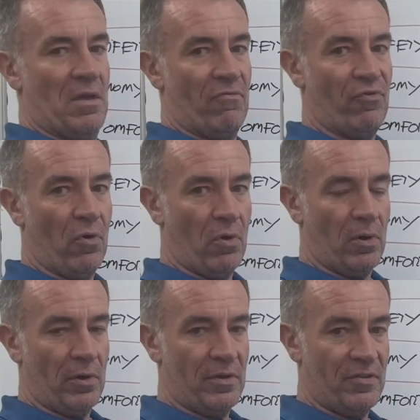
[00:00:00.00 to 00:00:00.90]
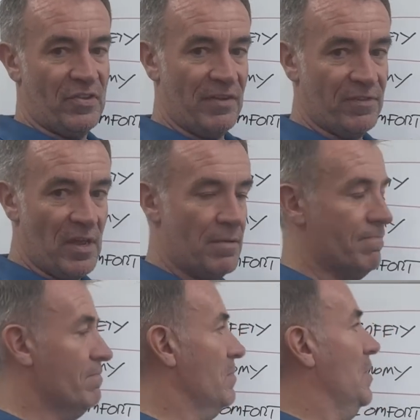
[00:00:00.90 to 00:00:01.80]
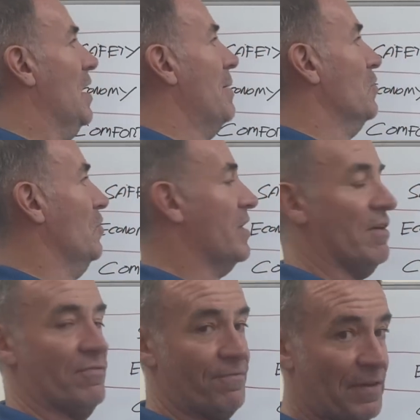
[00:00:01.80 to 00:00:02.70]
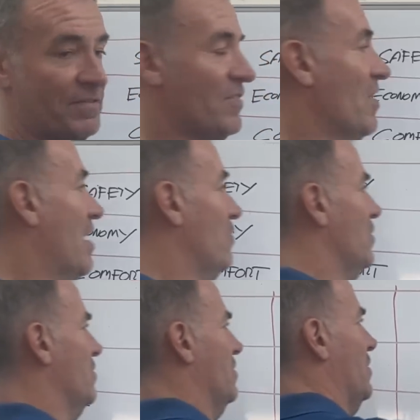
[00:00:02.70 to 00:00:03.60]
for safety, I'm going to give the 57